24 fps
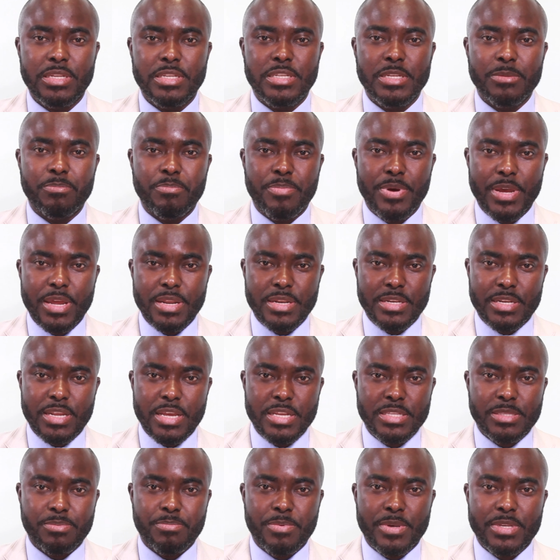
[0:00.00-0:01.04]

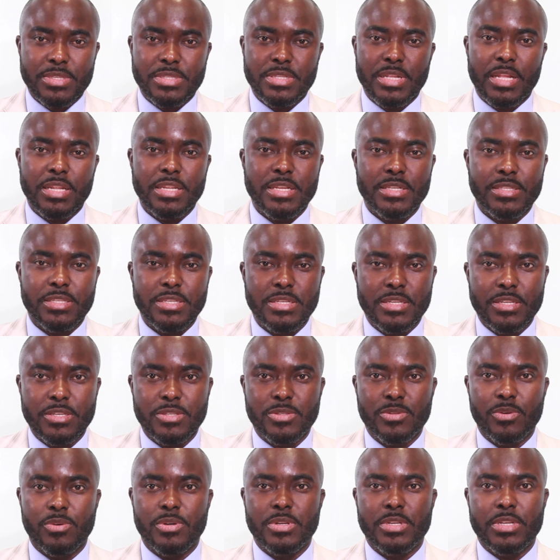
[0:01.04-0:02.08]
dependent personality
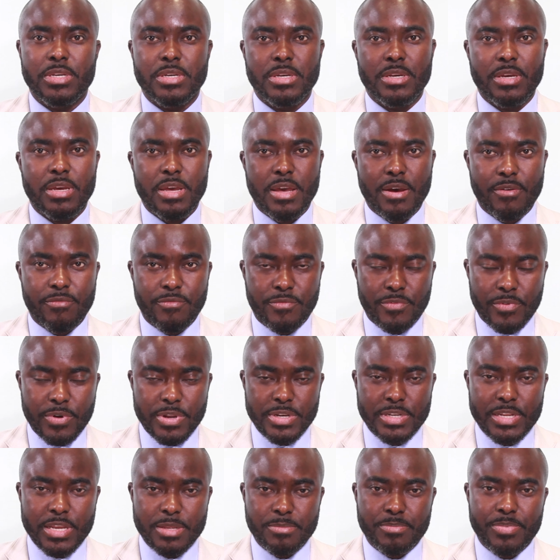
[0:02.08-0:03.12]
disorder,
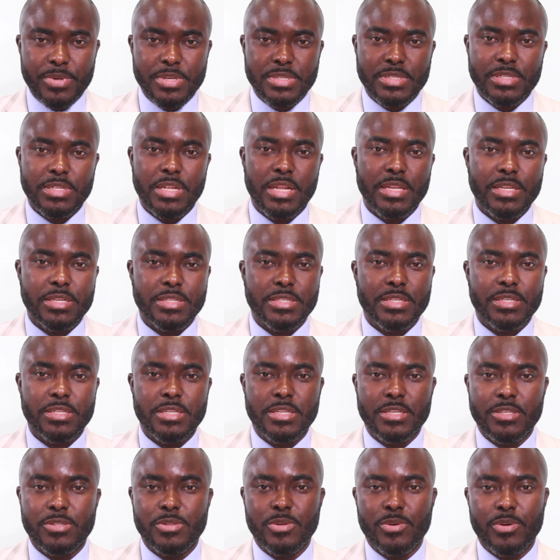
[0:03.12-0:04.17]
avoidant personality
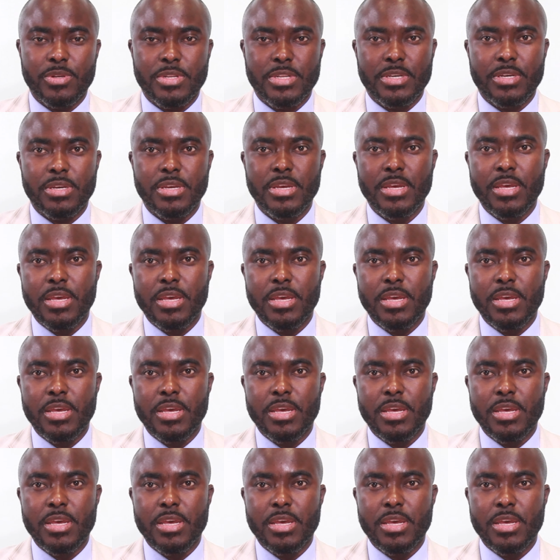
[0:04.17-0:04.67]
disorder.